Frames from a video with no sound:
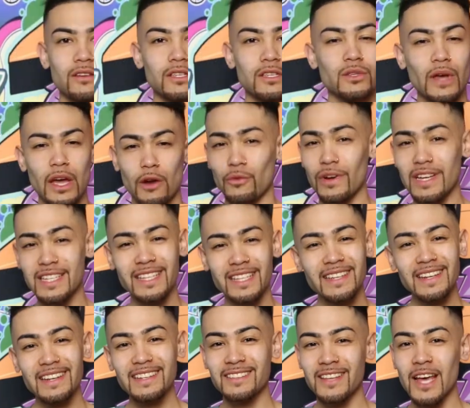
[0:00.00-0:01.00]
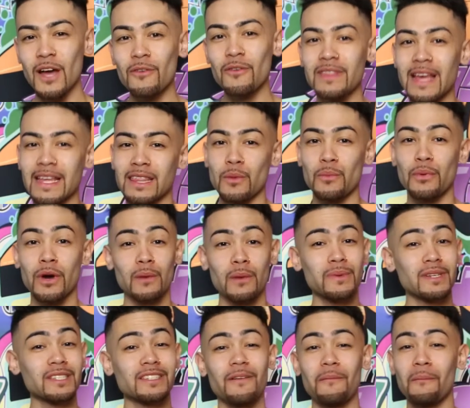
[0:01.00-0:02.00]
So I recently discovered that the
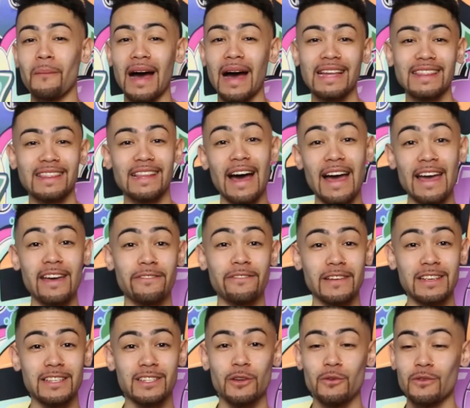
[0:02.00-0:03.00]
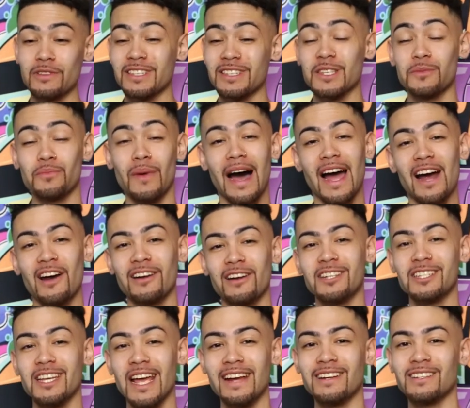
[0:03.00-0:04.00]
purpose of my life is to inspire and
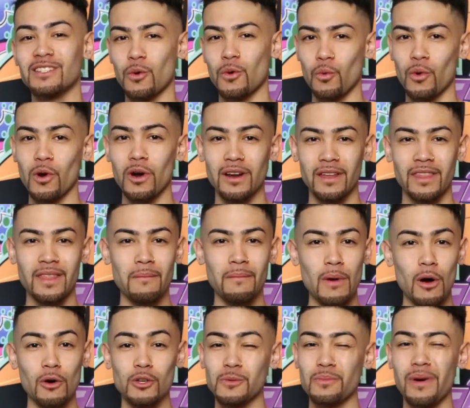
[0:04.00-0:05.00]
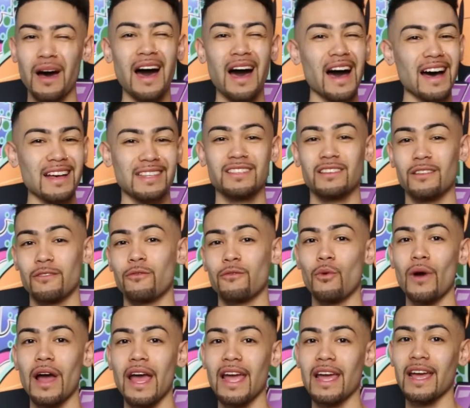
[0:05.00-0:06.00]
change the world in the most positive
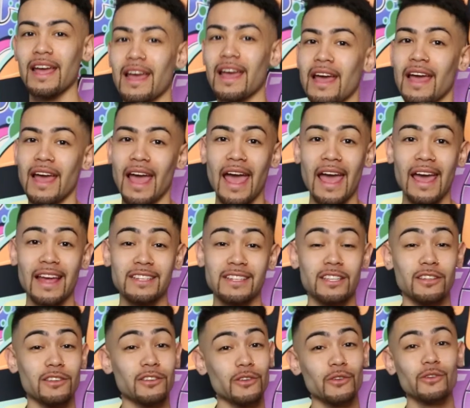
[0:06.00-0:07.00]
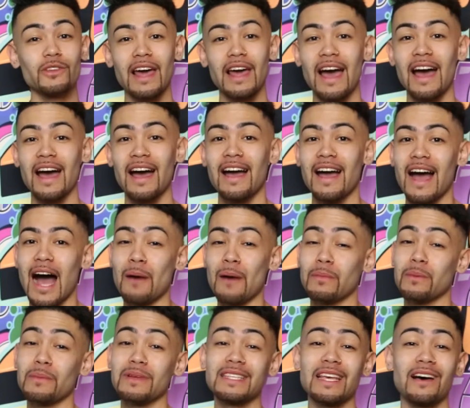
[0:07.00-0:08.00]
way. And to do that, I'm
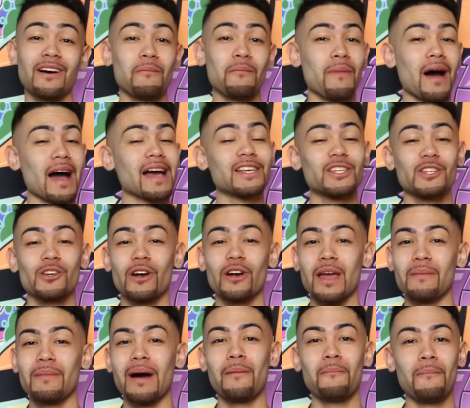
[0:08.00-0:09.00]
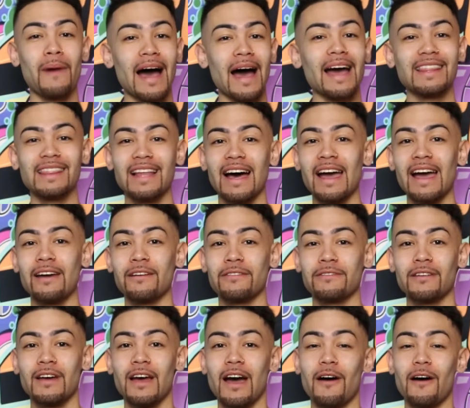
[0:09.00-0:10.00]
going to be telling my story about my life,
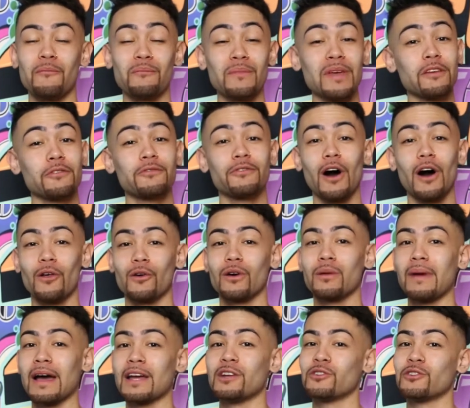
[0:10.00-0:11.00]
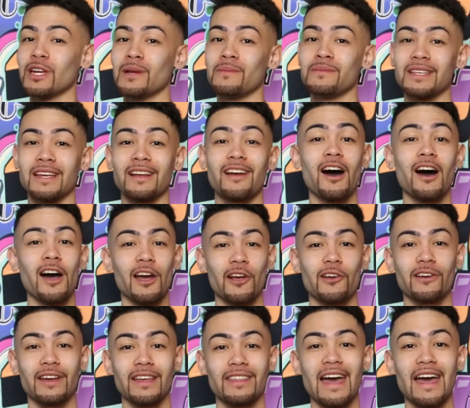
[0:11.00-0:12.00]
of me following my dreams and
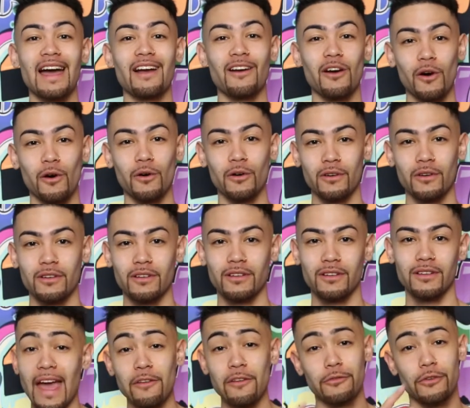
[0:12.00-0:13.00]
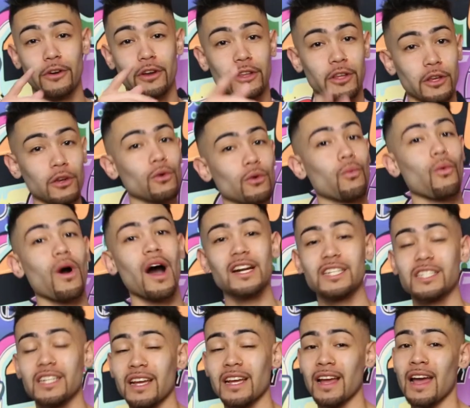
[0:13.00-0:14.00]
conquering that goal. And for you
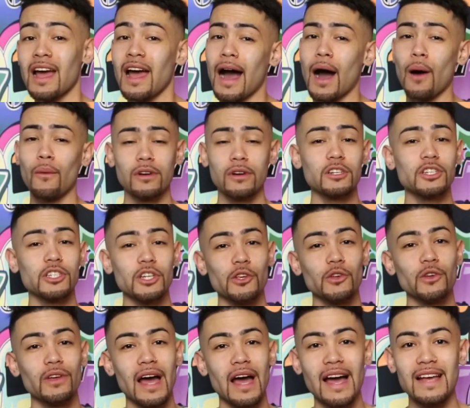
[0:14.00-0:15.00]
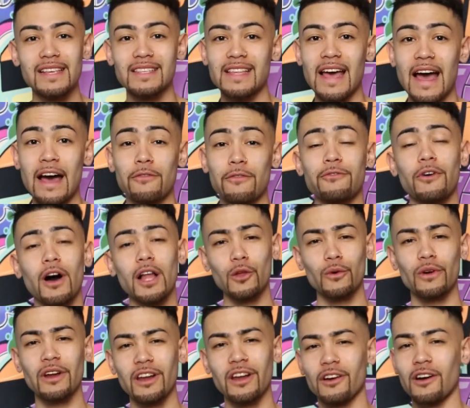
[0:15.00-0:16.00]
watching, I want to show you guys that
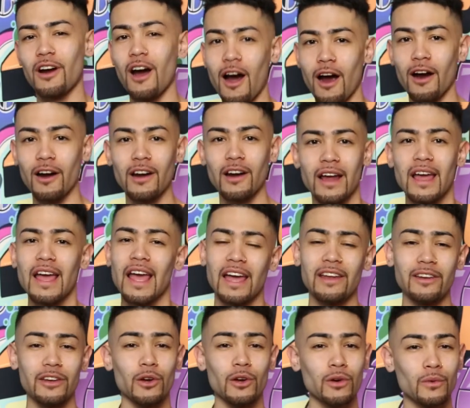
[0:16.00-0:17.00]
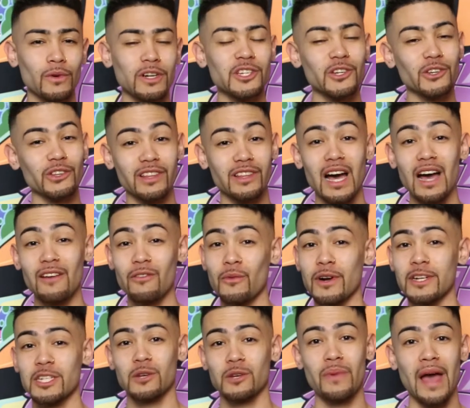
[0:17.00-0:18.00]
following your heart and doing what you love and
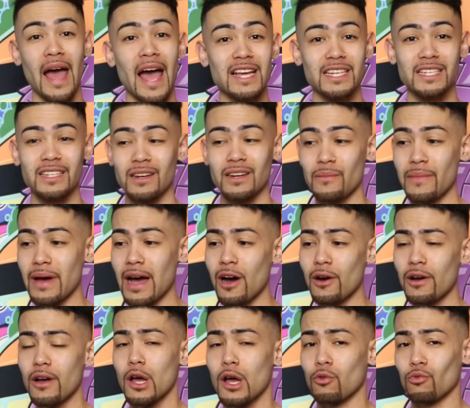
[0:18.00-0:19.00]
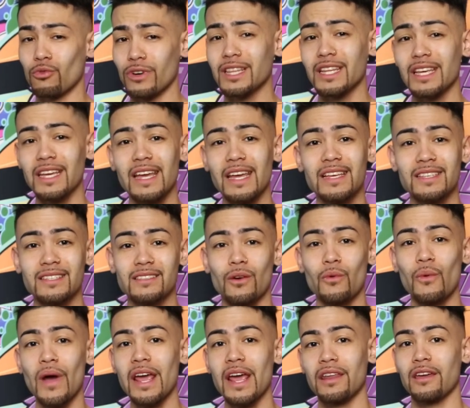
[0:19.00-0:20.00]
what you're passionate about really is the
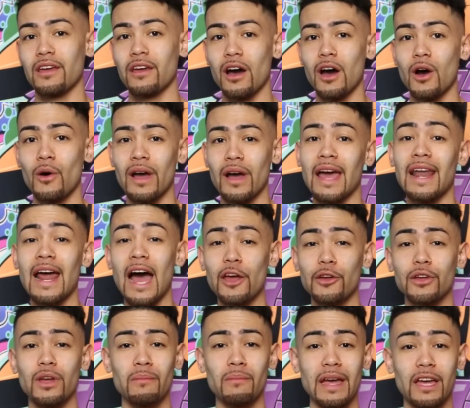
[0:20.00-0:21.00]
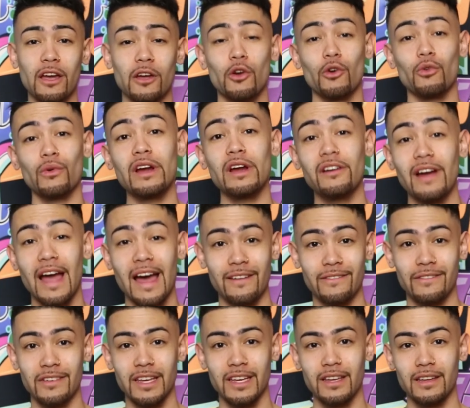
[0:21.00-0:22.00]
way to go and how you can make a career out
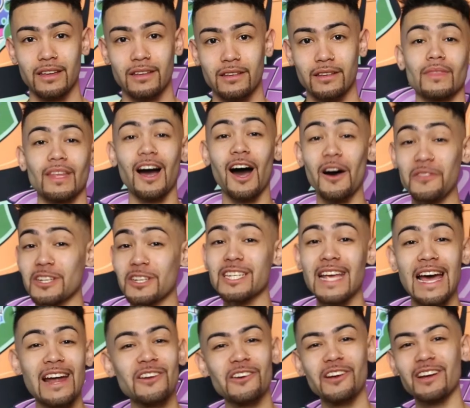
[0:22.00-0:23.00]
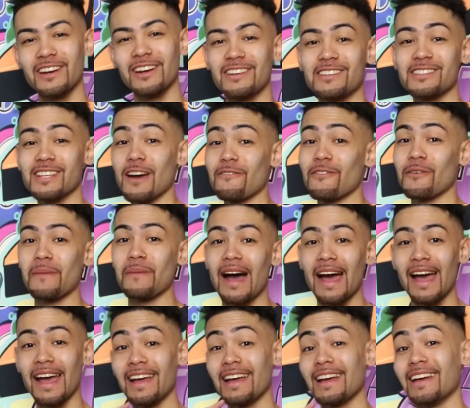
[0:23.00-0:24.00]
of it. On this channel, you're going to discover
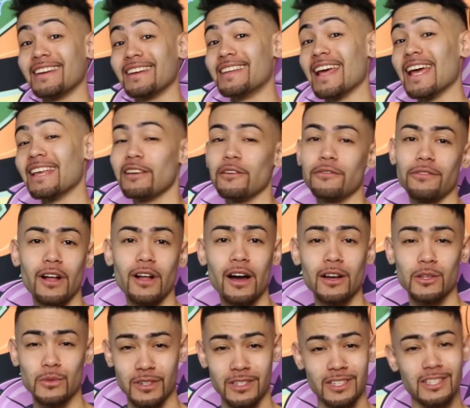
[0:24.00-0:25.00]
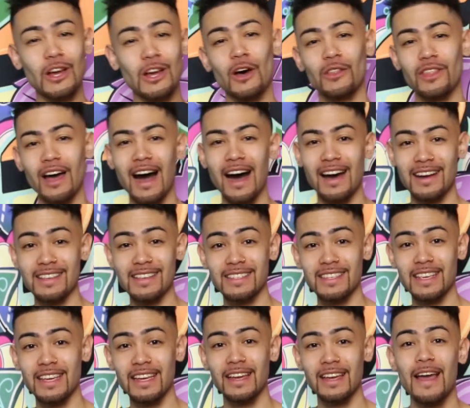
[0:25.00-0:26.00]
my daily vlogs, which is called The
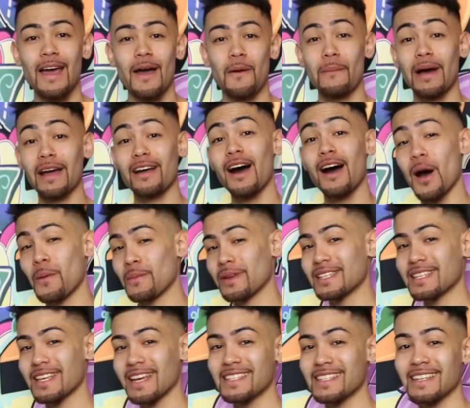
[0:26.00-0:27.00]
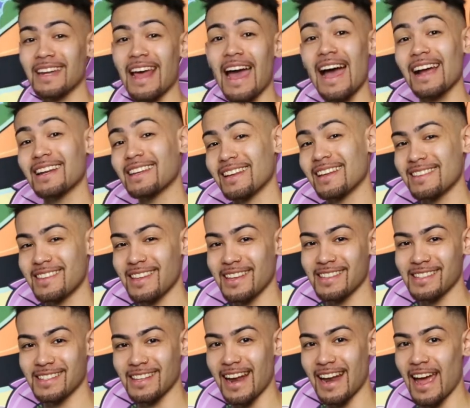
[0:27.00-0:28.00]
Odyssey, my comedy skits and acting
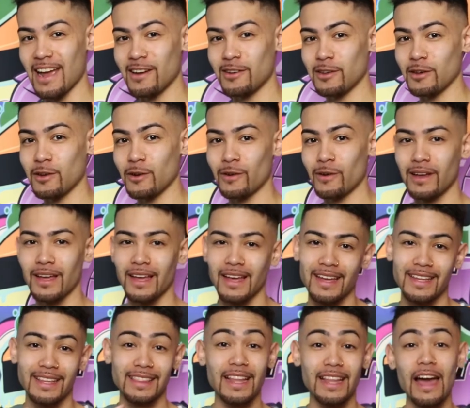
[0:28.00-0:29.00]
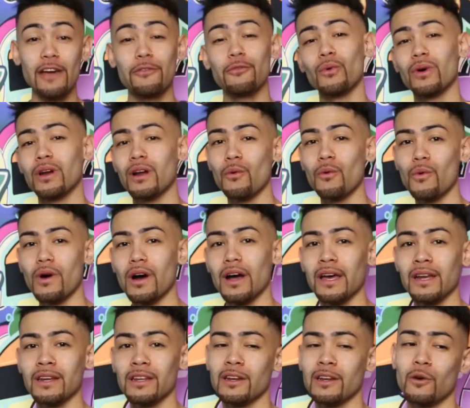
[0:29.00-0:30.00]
scenes that I do, Life
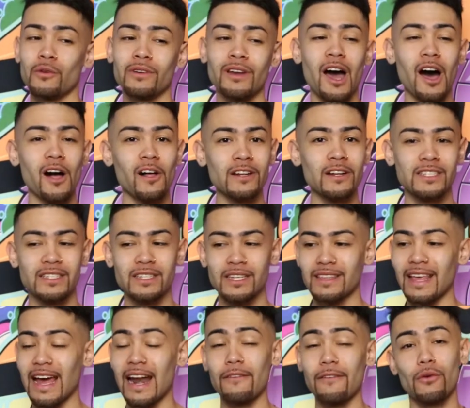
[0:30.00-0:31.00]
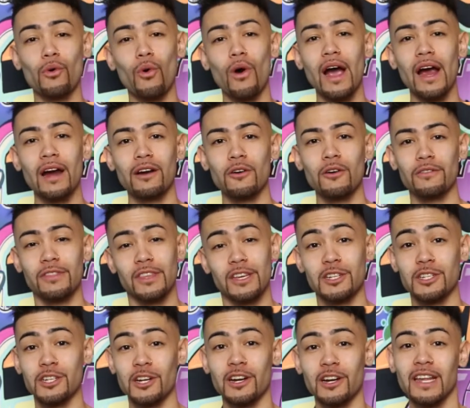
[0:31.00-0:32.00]
101, you know, knowledge that I've acquired over
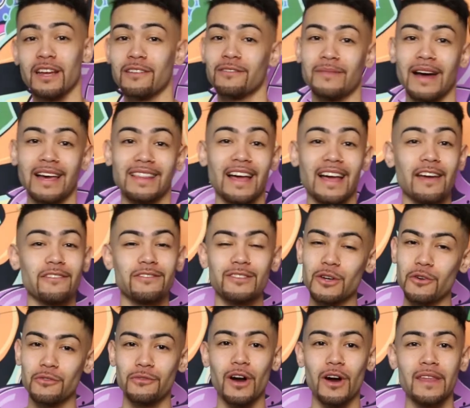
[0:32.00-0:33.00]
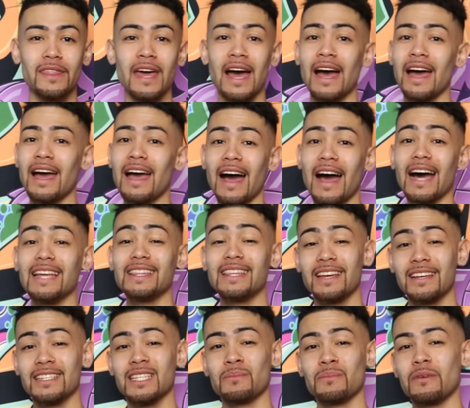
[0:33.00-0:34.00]
this journey of my life so far that I think
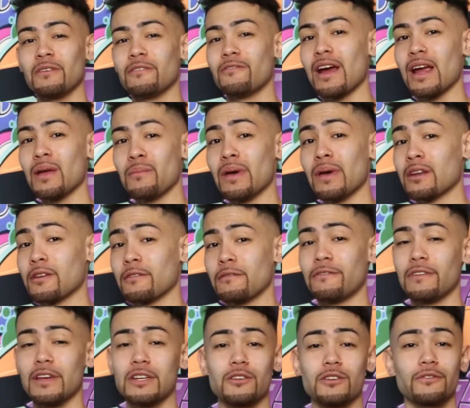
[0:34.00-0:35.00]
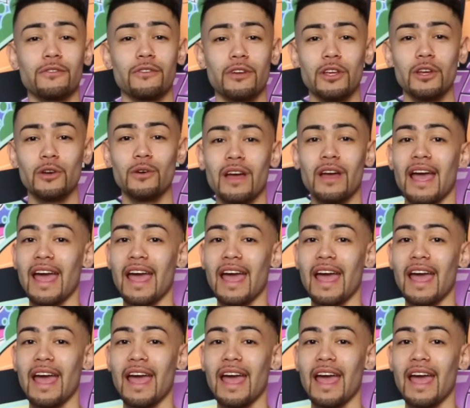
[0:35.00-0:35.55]
is going to be very beneficial for you,